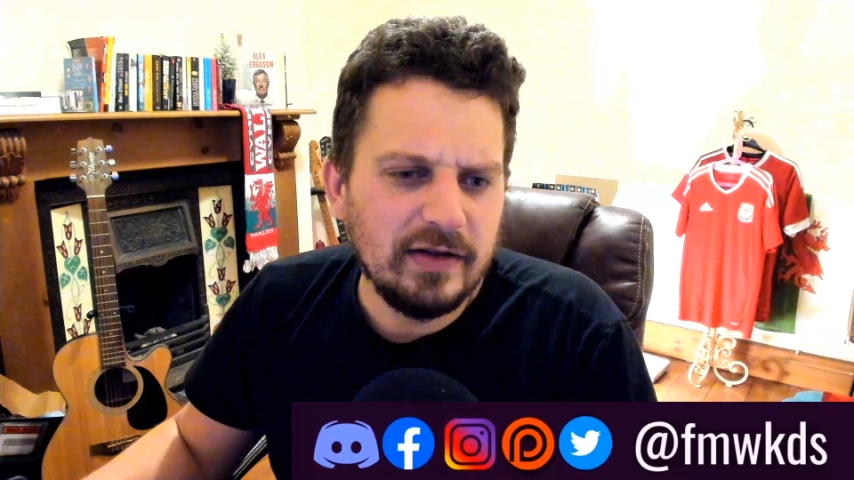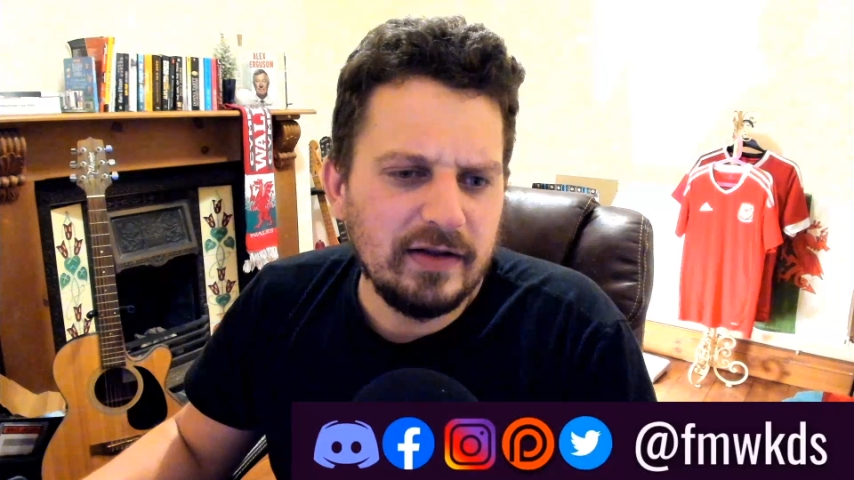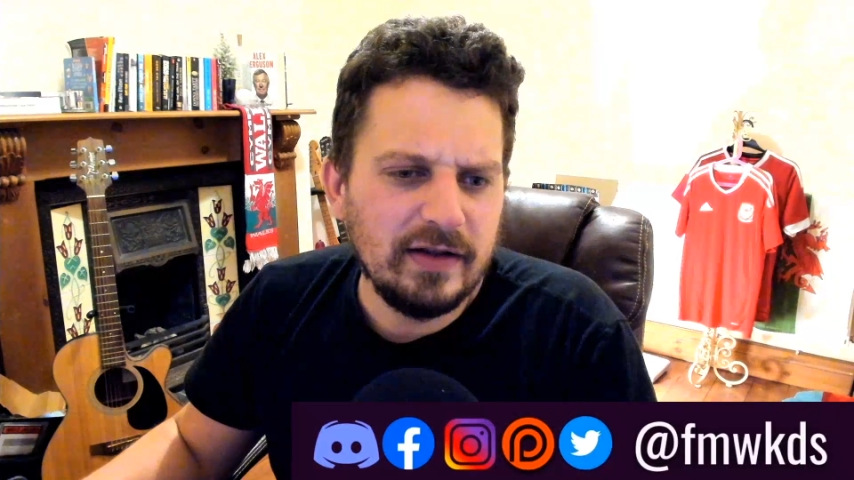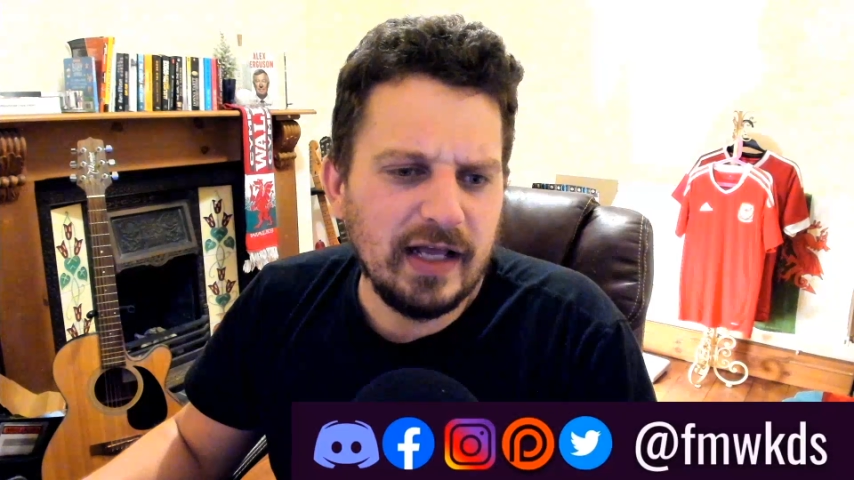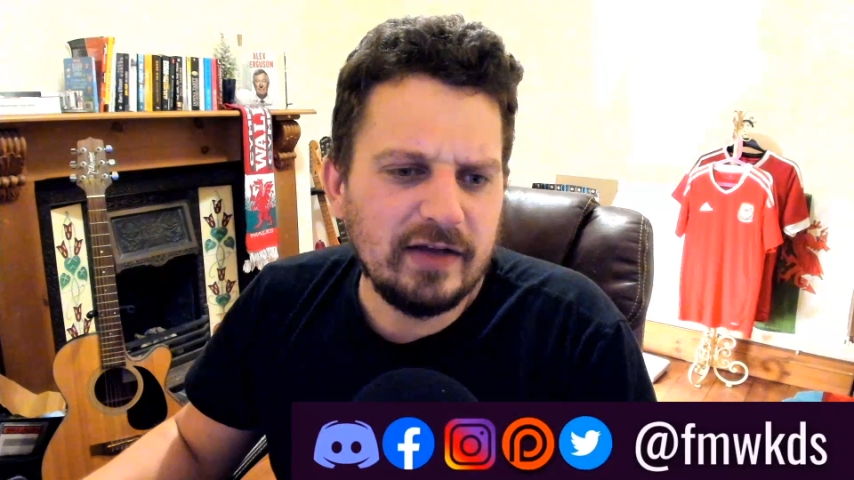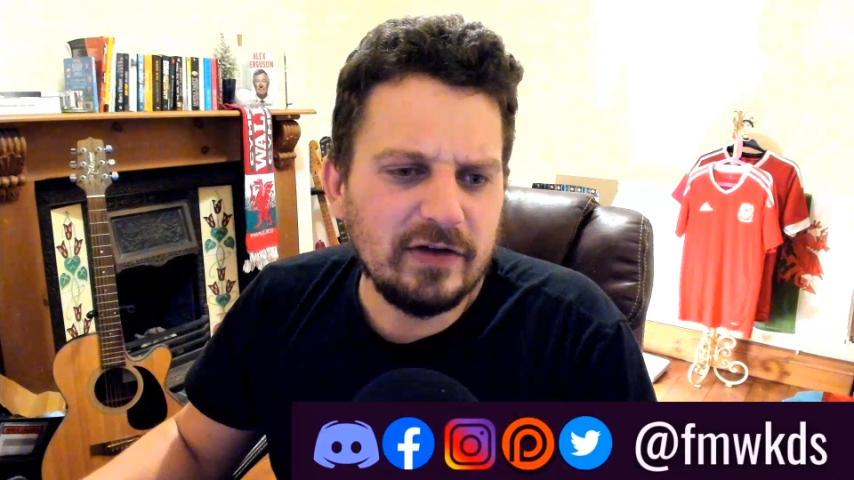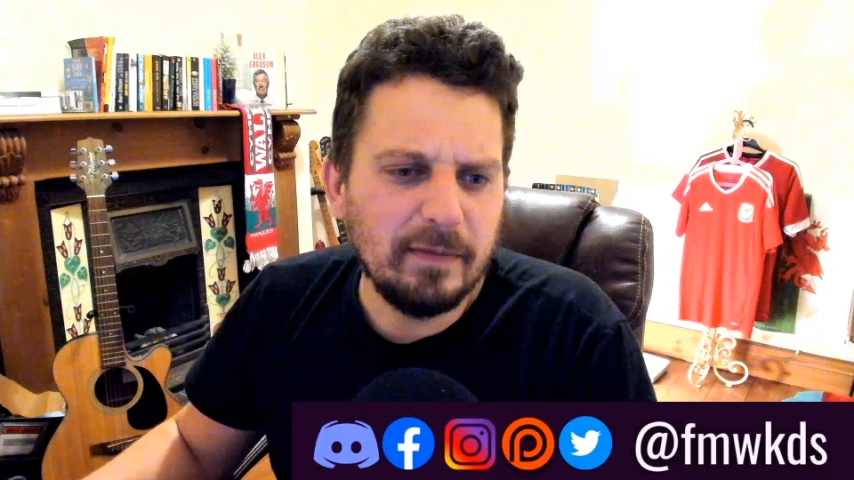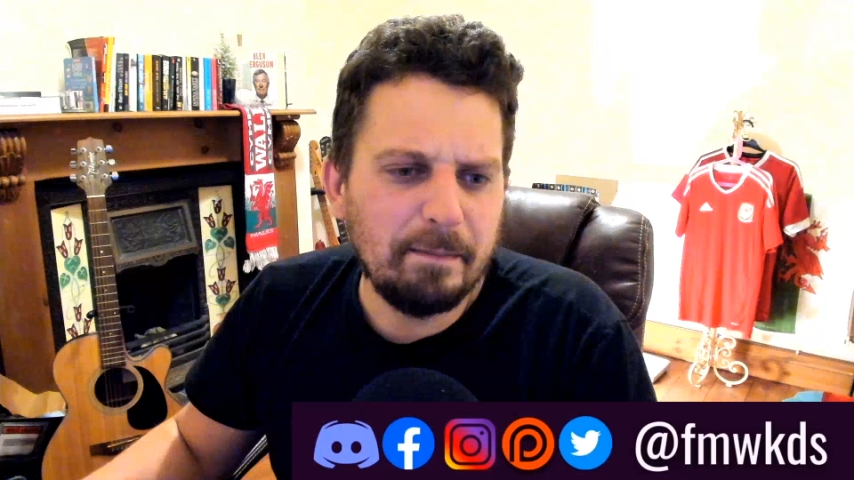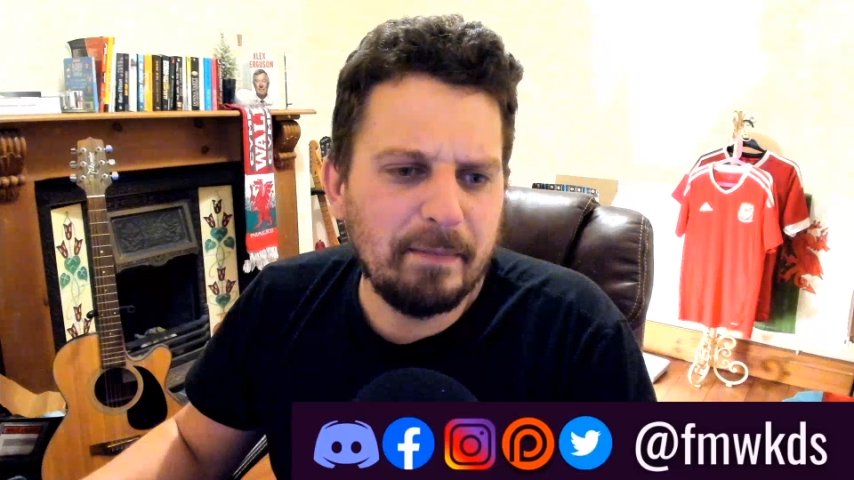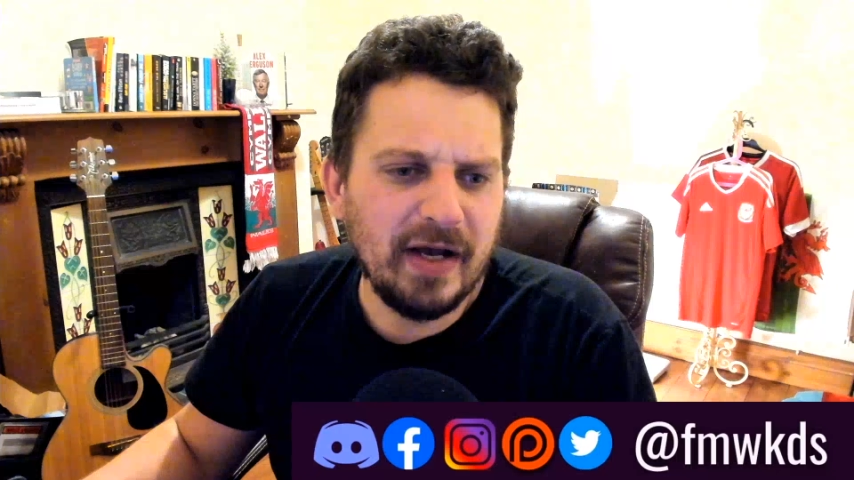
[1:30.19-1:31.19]
Next
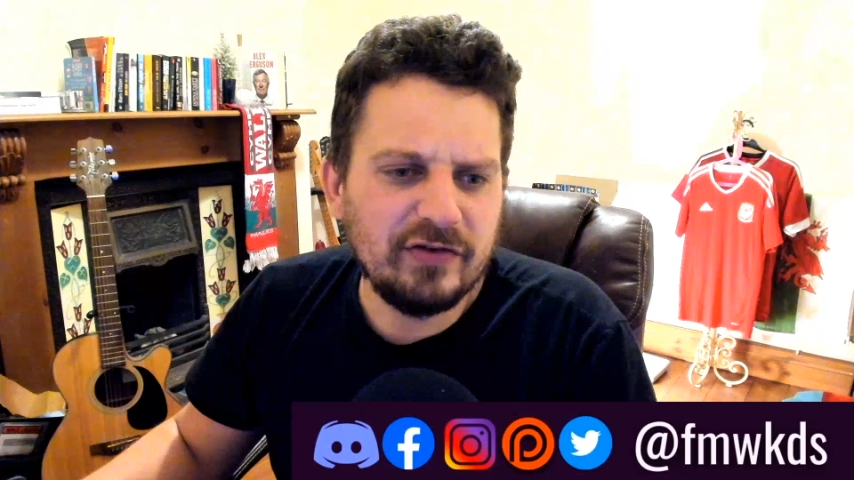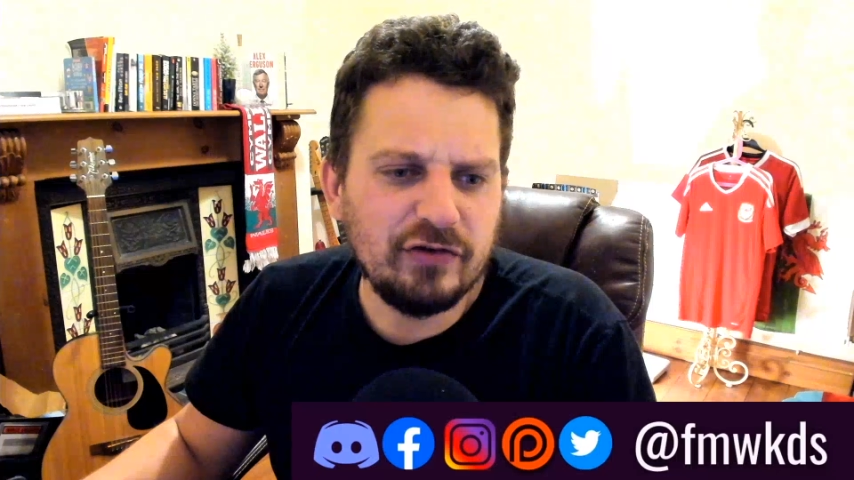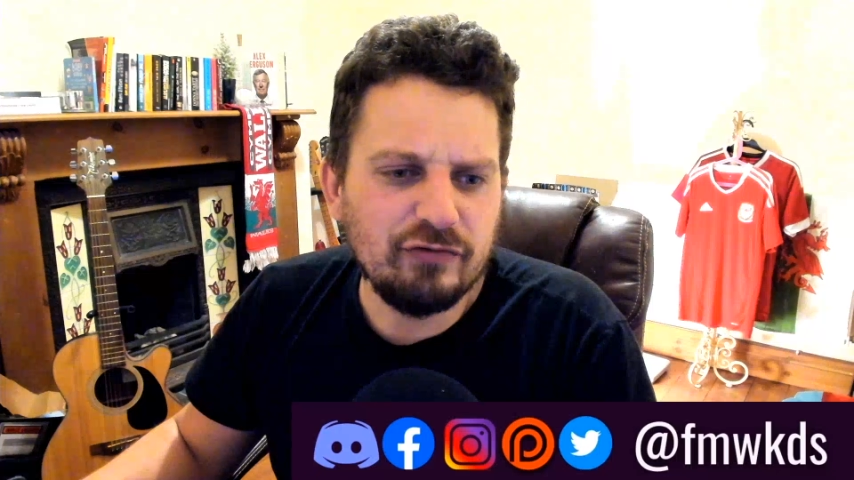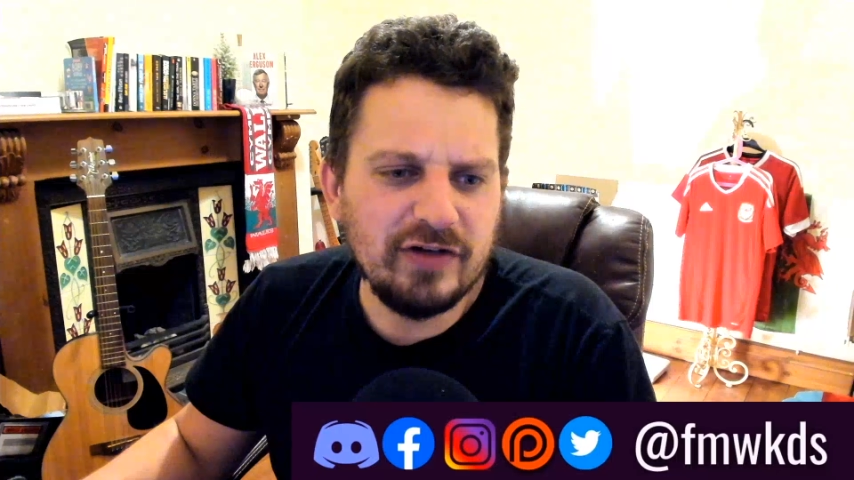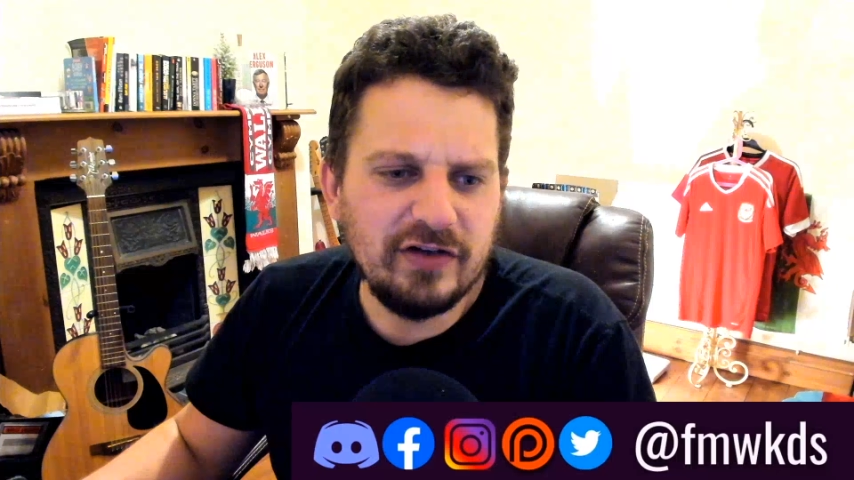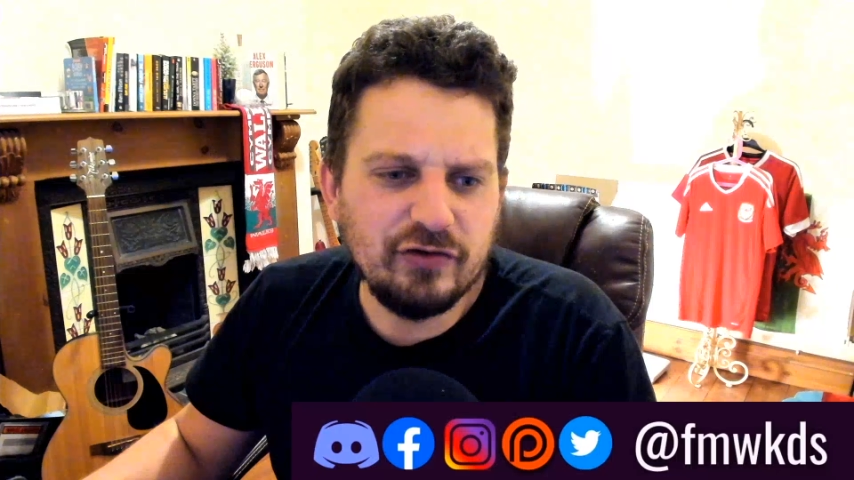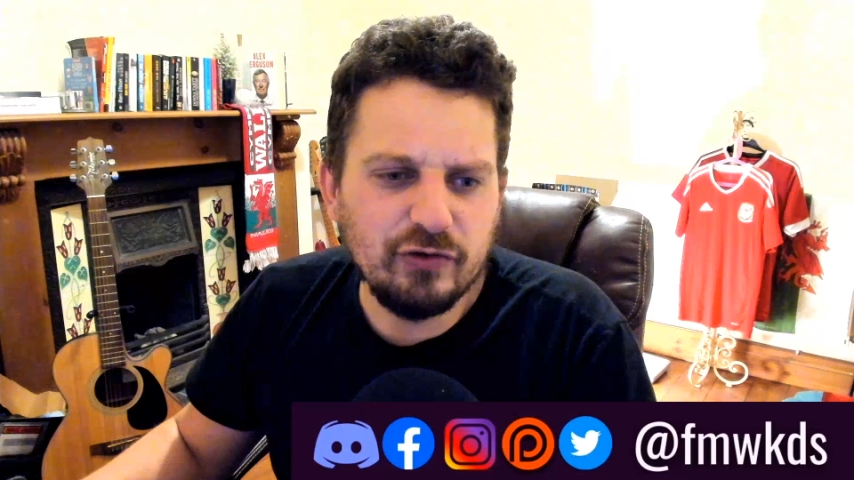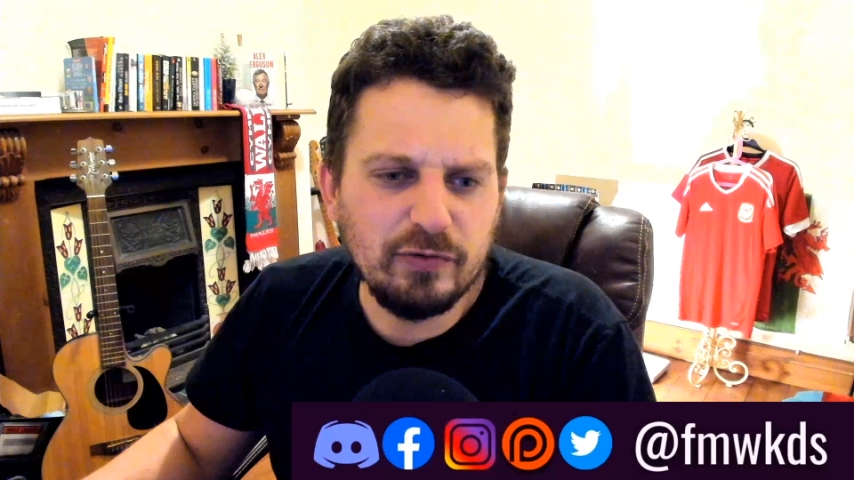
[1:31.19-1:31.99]
up, Basirishu